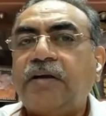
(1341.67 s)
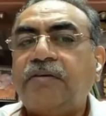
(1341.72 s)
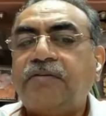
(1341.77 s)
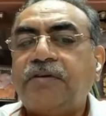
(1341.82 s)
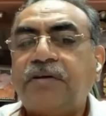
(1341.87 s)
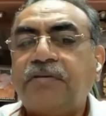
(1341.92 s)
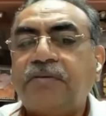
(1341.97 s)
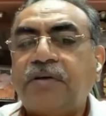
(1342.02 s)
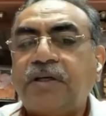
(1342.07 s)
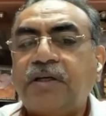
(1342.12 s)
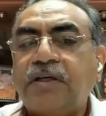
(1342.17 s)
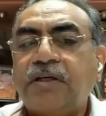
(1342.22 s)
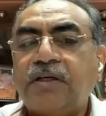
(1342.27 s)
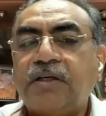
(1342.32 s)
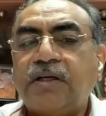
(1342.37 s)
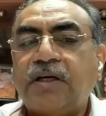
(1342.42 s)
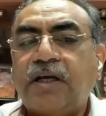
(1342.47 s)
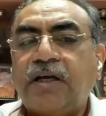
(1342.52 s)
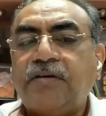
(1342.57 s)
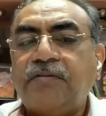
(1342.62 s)

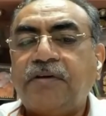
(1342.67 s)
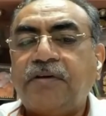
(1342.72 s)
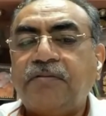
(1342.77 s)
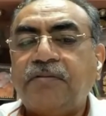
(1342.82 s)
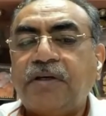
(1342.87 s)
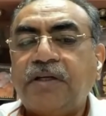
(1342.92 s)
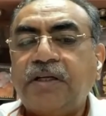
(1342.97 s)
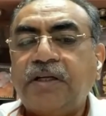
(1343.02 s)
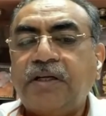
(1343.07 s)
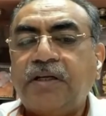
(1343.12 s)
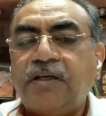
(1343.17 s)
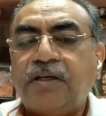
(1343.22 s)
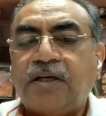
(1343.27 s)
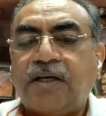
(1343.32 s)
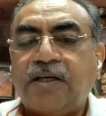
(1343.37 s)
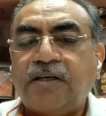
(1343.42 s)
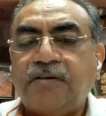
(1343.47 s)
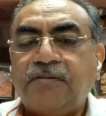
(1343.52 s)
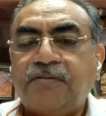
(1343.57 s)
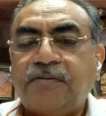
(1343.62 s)
everyone in
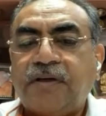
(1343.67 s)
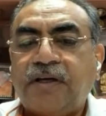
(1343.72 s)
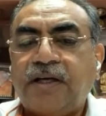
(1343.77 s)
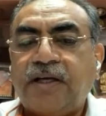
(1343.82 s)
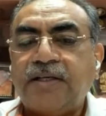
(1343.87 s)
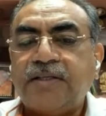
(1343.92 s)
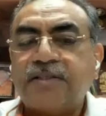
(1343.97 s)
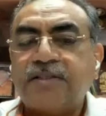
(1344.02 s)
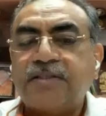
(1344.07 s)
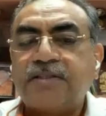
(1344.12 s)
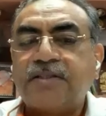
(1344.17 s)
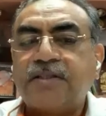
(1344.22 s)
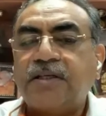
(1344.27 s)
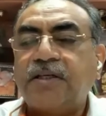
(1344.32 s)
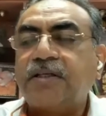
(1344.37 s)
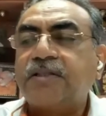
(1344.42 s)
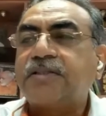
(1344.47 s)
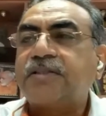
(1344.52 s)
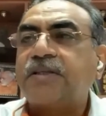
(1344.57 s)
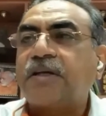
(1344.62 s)
life has
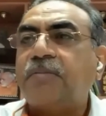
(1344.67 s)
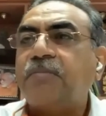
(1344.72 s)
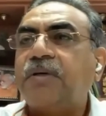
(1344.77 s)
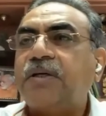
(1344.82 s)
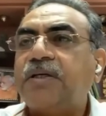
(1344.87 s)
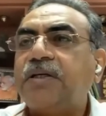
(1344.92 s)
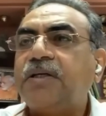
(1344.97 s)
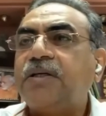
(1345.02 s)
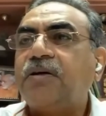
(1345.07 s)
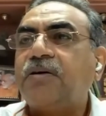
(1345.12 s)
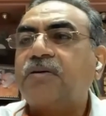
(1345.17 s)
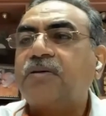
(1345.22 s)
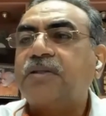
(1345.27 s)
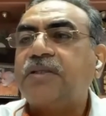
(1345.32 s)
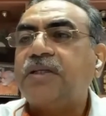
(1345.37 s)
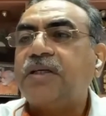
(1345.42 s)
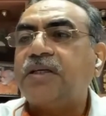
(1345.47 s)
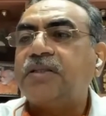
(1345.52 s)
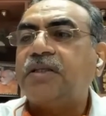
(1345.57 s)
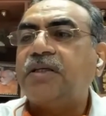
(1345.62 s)
somebody or
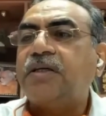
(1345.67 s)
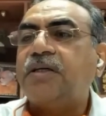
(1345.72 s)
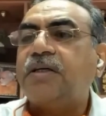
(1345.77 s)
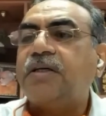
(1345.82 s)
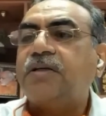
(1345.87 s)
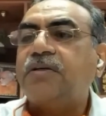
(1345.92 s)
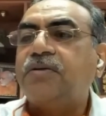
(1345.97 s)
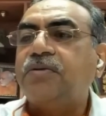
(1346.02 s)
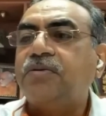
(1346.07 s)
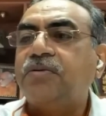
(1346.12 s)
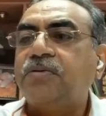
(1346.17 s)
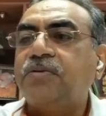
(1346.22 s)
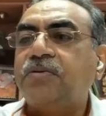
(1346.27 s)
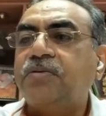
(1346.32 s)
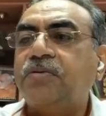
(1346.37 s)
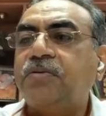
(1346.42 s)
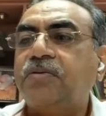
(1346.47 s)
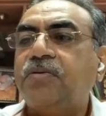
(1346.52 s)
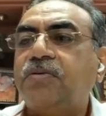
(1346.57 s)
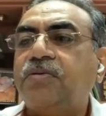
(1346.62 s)
the other
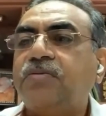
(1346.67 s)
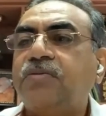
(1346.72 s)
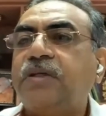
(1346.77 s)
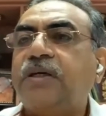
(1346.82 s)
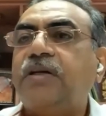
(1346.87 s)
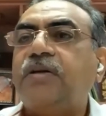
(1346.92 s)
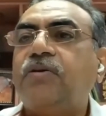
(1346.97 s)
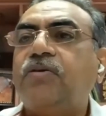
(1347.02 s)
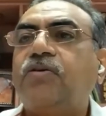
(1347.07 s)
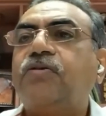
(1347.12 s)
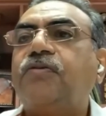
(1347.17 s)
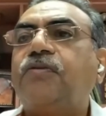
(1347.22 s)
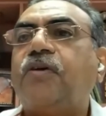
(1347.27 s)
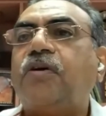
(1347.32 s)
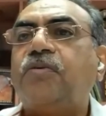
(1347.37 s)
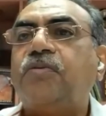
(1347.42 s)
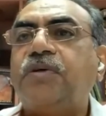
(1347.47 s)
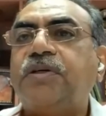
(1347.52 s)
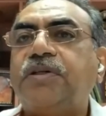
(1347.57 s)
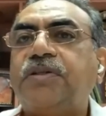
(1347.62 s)
who they look
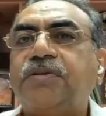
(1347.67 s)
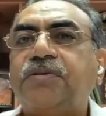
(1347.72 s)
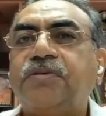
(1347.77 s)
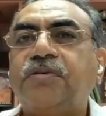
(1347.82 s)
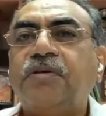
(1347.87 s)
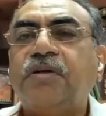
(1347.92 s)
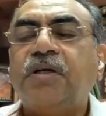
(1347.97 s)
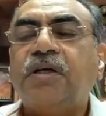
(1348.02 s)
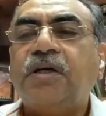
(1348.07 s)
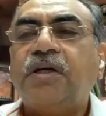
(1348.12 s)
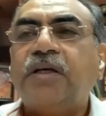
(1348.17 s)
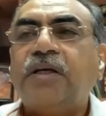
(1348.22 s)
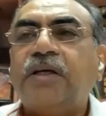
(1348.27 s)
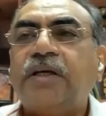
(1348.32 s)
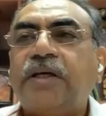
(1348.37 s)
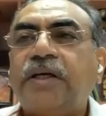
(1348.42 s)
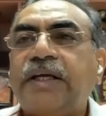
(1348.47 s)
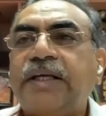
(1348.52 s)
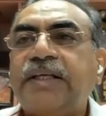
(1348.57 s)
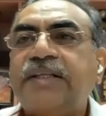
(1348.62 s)
forward to.
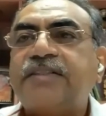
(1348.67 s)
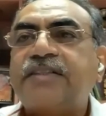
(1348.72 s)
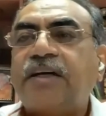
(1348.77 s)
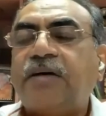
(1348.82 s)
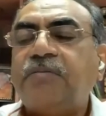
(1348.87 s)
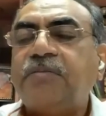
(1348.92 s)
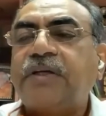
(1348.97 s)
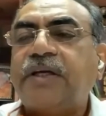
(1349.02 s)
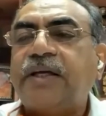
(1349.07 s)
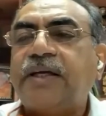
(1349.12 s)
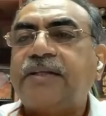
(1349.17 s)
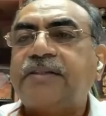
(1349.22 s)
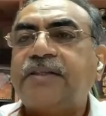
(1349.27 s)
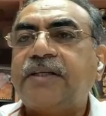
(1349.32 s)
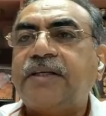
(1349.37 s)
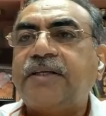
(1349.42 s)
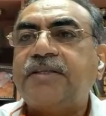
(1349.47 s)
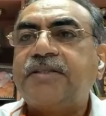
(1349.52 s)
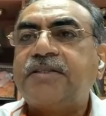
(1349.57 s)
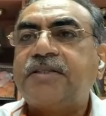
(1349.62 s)
In some
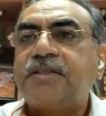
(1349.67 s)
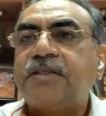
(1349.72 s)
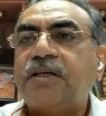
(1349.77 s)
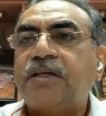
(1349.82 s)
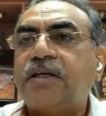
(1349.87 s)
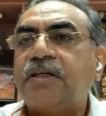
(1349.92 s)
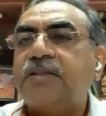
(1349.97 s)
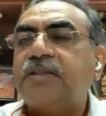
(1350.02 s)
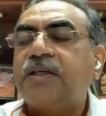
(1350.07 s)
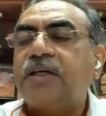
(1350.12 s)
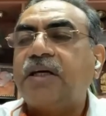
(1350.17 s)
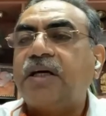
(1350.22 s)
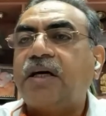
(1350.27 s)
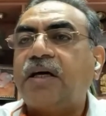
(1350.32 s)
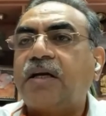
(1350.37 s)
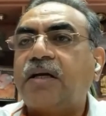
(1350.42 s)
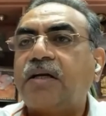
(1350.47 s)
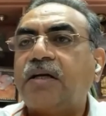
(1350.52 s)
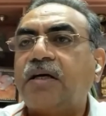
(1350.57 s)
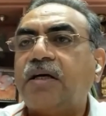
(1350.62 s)
cases, they
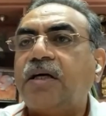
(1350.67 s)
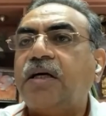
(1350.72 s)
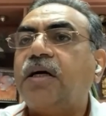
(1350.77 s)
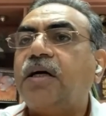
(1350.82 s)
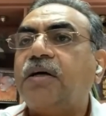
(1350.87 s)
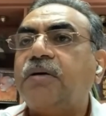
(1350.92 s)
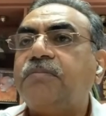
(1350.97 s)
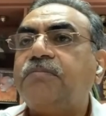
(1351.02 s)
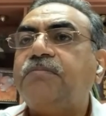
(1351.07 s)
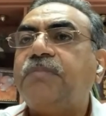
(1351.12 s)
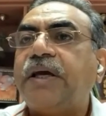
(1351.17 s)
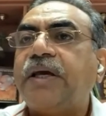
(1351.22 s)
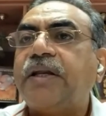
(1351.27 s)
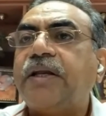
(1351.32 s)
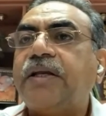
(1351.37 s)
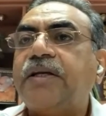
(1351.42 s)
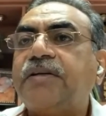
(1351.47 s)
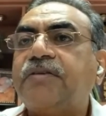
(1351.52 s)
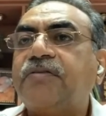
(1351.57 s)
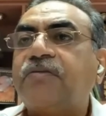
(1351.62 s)
are
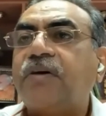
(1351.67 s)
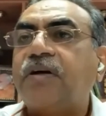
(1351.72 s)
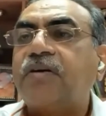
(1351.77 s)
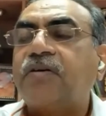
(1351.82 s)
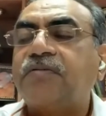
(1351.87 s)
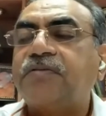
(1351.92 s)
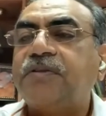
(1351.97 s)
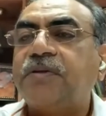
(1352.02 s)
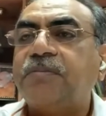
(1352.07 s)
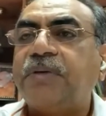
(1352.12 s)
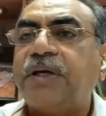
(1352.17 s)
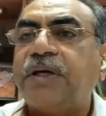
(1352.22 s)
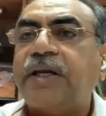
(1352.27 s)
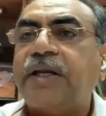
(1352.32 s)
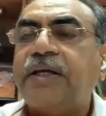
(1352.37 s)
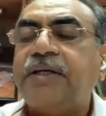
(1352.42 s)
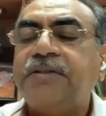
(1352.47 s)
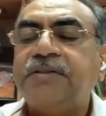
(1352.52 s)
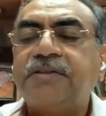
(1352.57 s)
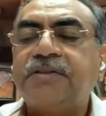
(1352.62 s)
one of the
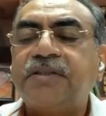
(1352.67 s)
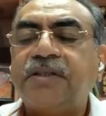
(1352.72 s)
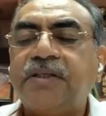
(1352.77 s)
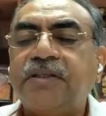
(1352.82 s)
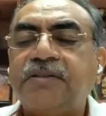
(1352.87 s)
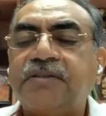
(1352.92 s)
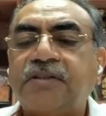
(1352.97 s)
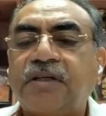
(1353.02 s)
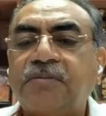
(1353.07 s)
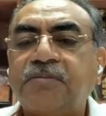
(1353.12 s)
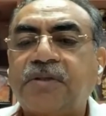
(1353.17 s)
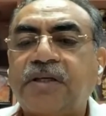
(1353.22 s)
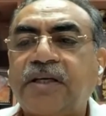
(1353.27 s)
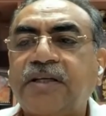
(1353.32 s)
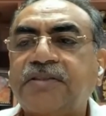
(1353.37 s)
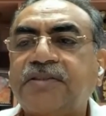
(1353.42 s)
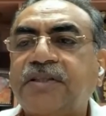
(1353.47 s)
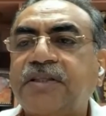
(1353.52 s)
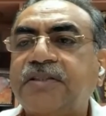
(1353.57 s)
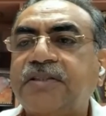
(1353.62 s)
parents. In some
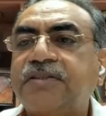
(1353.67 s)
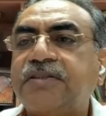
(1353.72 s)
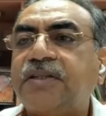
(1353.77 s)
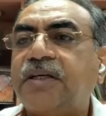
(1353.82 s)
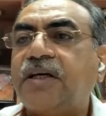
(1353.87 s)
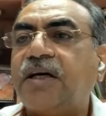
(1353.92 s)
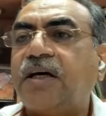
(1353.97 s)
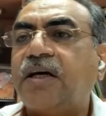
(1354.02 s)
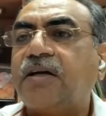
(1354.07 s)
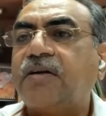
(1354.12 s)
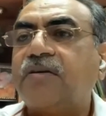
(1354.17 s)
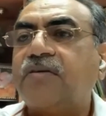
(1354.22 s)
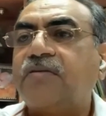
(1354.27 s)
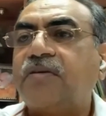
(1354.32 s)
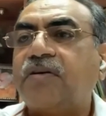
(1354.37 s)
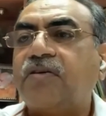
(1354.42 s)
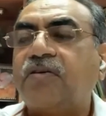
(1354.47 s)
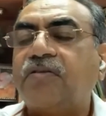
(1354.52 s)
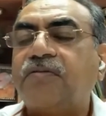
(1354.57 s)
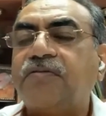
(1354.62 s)
cases, they are
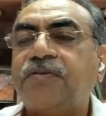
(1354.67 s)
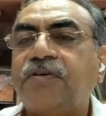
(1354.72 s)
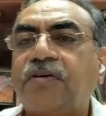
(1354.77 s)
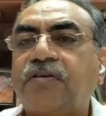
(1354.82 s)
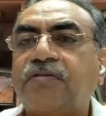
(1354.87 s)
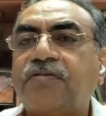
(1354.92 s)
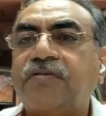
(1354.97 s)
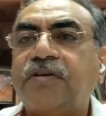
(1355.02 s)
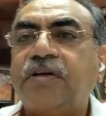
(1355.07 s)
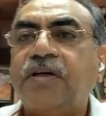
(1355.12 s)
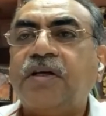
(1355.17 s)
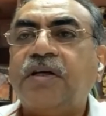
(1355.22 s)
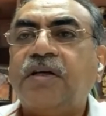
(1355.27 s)
one of your